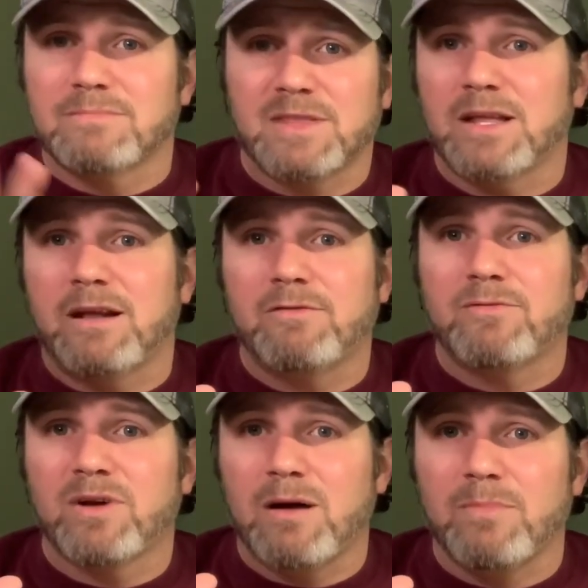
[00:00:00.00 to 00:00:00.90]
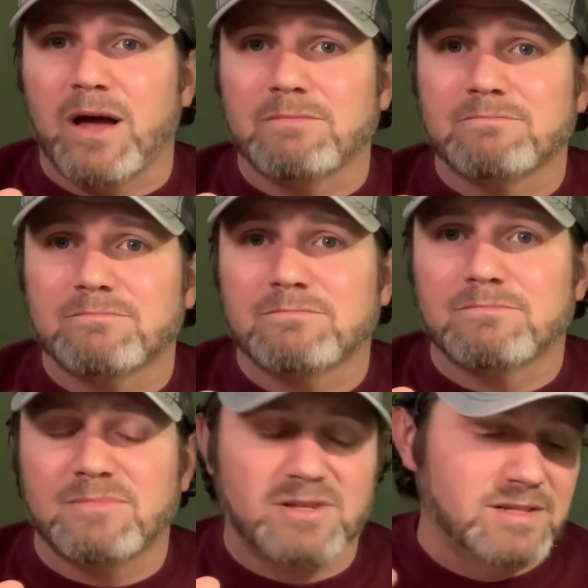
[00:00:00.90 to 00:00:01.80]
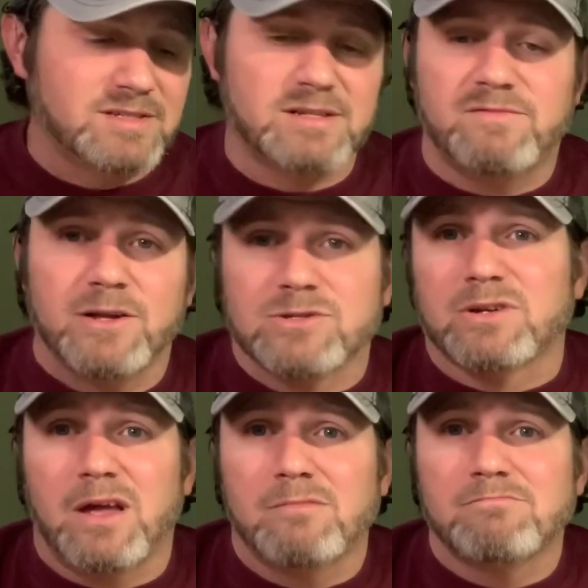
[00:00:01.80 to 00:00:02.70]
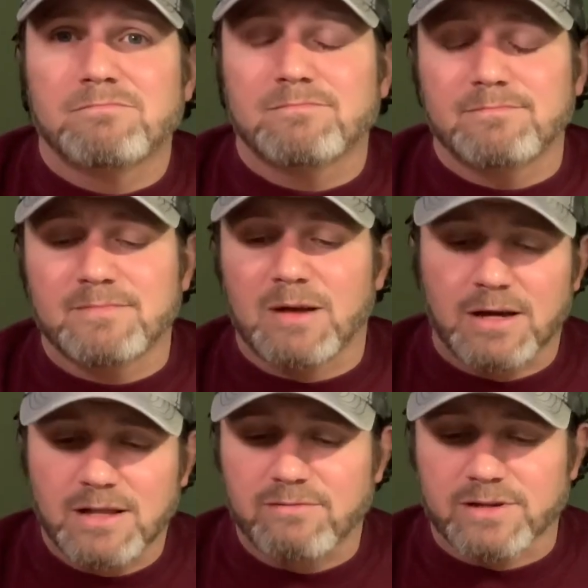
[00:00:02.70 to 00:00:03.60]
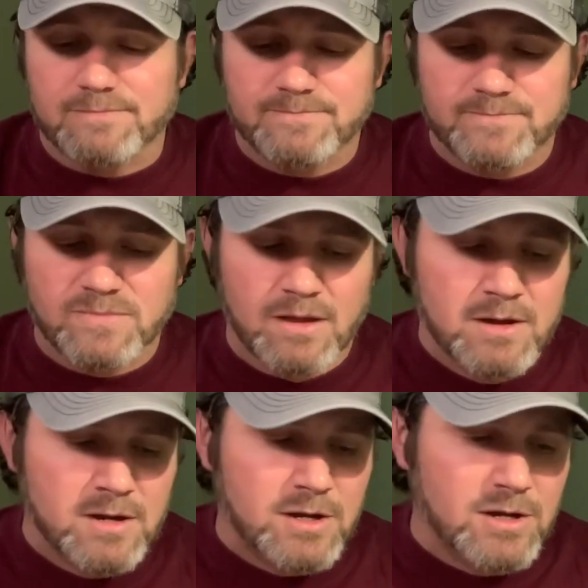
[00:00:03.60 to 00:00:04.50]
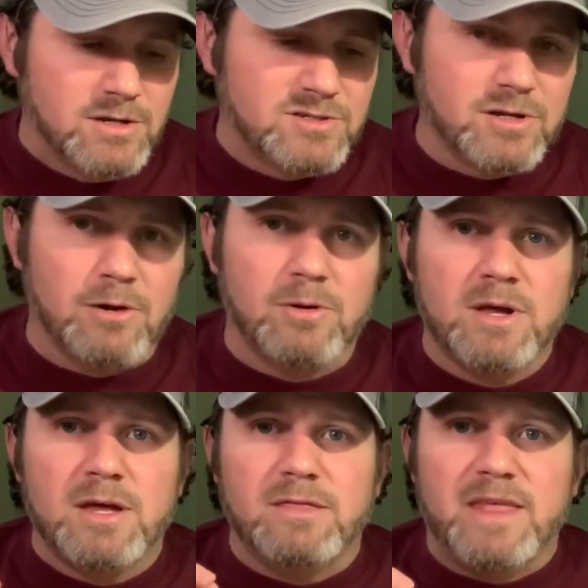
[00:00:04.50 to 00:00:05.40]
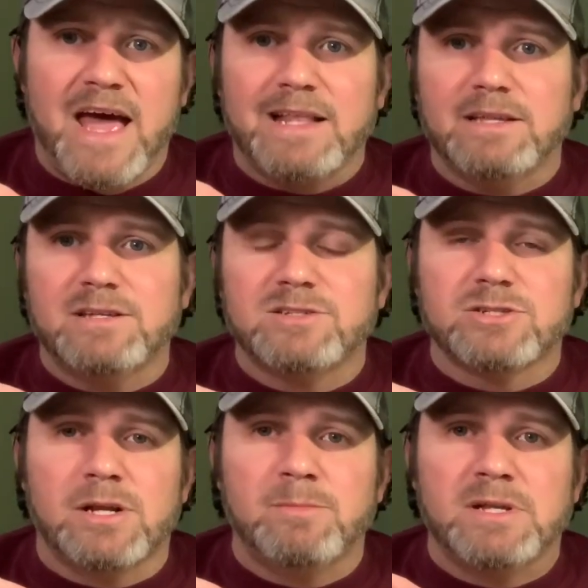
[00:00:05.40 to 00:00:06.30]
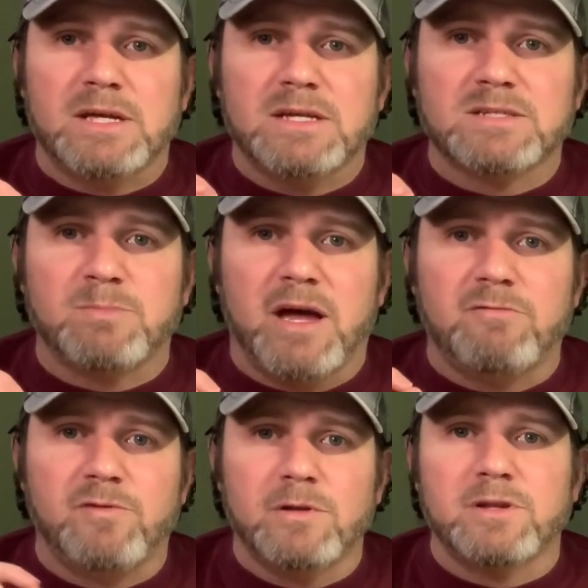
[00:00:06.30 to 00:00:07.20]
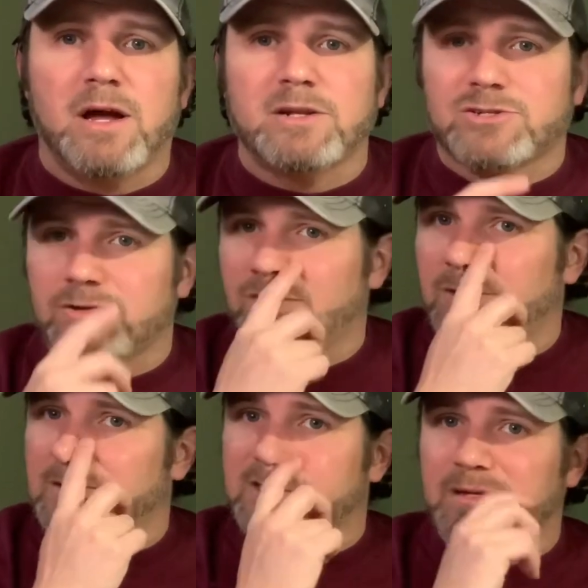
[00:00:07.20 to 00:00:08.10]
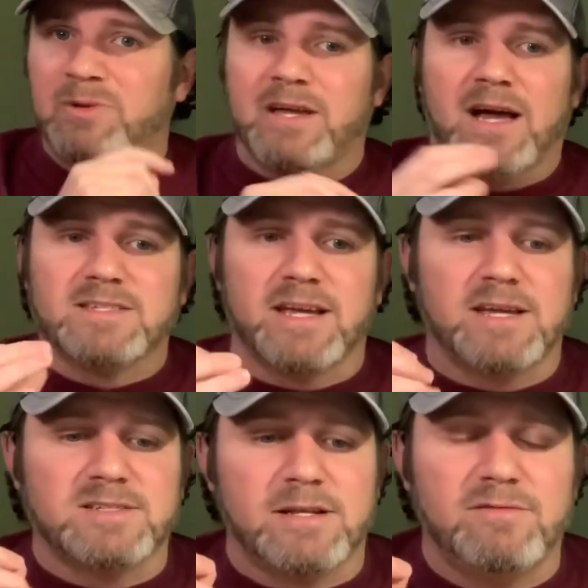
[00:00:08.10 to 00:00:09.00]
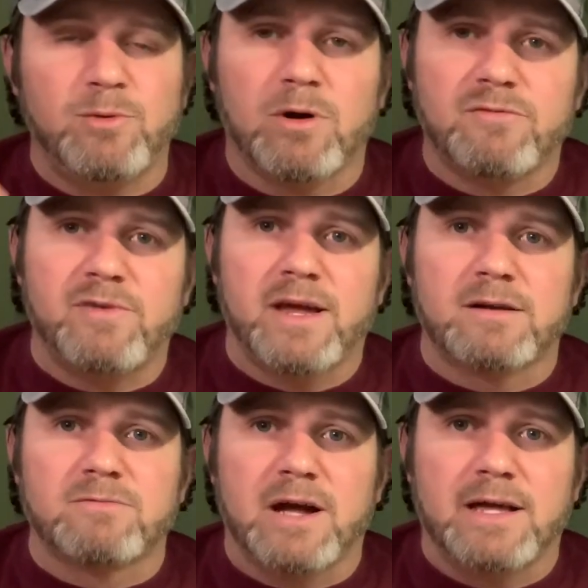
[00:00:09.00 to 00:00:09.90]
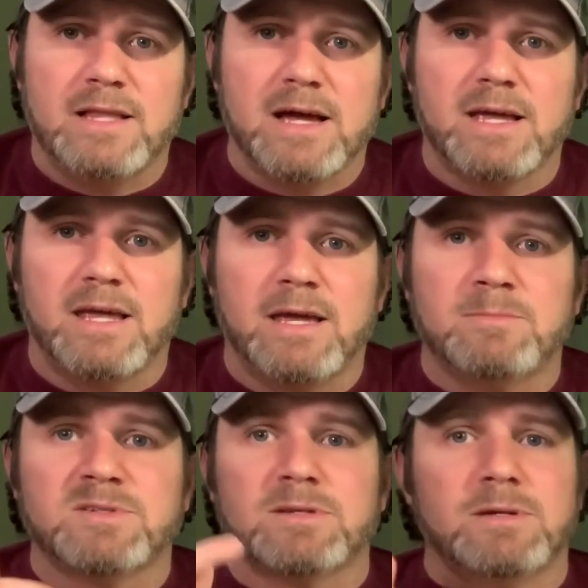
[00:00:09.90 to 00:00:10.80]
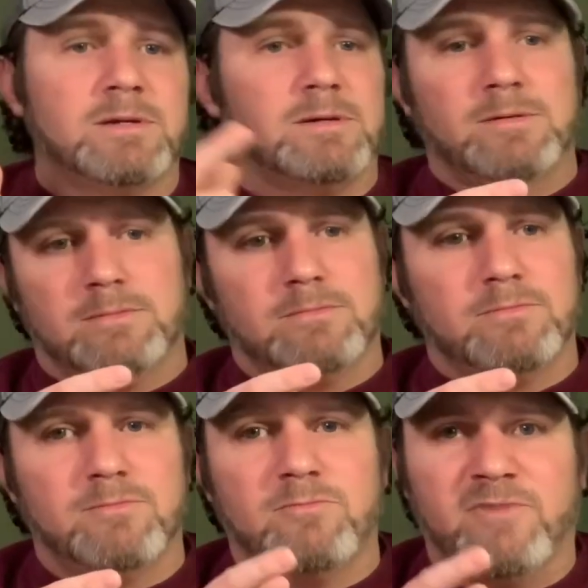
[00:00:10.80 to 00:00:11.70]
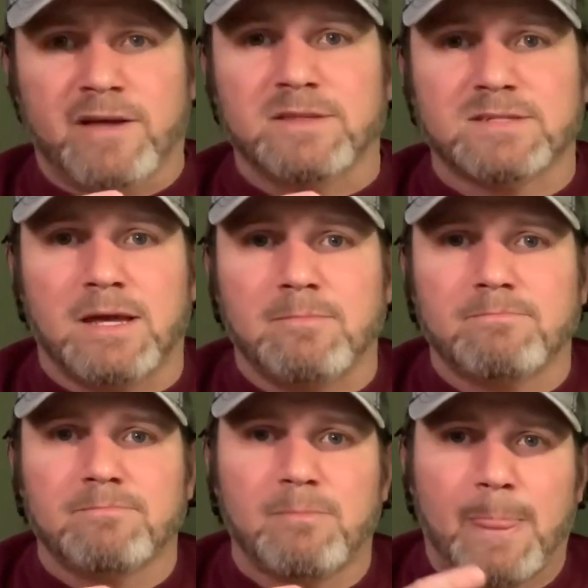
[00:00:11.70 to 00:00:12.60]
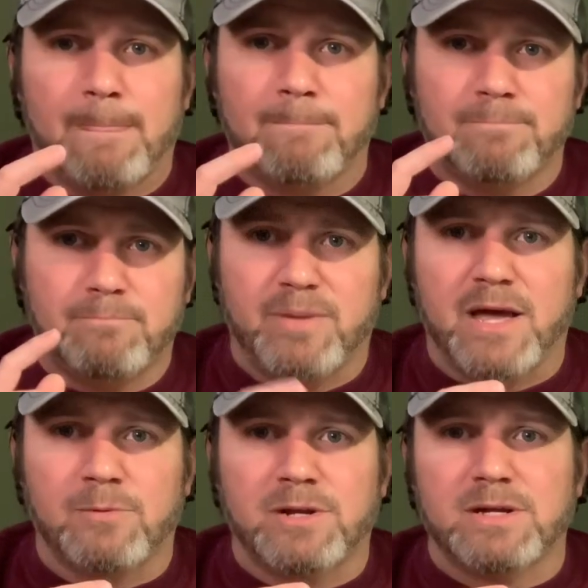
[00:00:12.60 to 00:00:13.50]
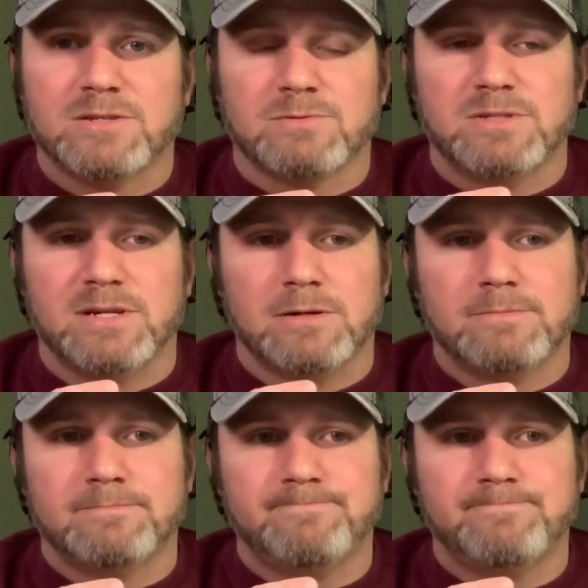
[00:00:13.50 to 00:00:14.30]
that I've ever come by, at least an adventure game. I love it. So that, ladies and gentlemen, is my full and honest review of Sleeping Gods. Like I said, if you are a fan of Ryan Laukat games, find this game. Buy it when it hits retail.